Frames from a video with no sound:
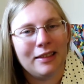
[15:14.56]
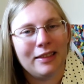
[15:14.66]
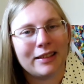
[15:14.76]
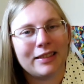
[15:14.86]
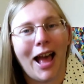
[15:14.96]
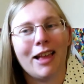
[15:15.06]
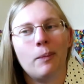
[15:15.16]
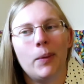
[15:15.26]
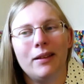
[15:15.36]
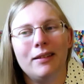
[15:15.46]
Like, the
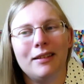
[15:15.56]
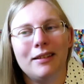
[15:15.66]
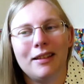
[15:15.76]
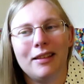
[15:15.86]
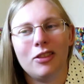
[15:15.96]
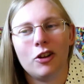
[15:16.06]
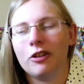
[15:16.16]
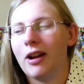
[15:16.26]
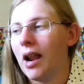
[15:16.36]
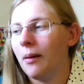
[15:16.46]
husband didn't
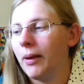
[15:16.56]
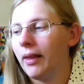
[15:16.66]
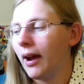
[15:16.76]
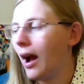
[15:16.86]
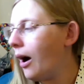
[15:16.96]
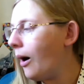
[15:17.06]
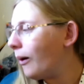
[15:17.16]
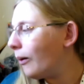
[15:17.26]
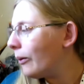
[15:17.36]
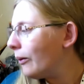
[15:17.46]
look around and be like,
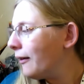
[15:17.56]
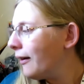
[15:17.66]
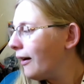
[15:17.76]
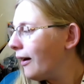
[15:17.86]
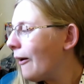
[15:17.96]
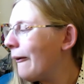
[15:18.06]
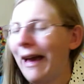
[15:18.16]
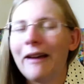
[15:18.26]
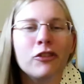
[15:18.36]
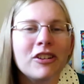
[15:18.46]
oh, oh,
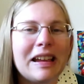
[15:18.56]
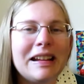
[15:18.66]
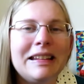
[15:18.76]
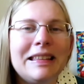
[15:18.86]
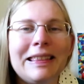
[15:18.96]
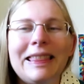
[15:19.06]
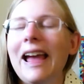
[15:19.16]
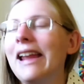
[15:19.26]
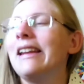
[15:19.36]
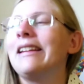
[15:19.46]
Aphrodite did
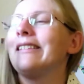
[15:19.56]
that?